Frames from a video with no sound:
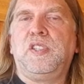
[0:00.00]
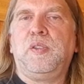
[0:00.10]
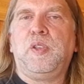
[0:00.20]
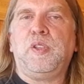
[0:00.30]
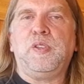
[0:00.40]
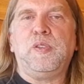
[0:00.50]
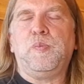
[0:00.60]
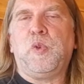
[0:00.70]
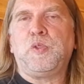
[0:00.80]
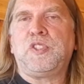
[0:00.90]
and
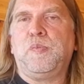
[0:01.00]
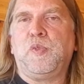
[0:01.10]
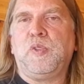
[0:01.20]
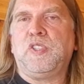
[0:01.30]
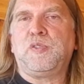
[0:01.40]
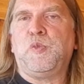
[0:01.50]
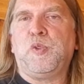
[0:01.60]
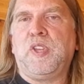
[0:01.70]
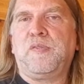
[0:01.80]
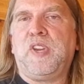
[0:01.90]
most of them it's more
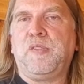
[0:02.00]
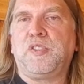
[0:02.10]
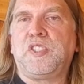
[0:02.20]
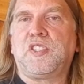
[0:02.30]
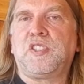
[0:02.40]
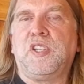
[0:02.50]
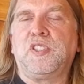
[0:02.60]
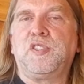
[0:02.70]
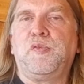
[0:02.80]
like 5 or 6 songs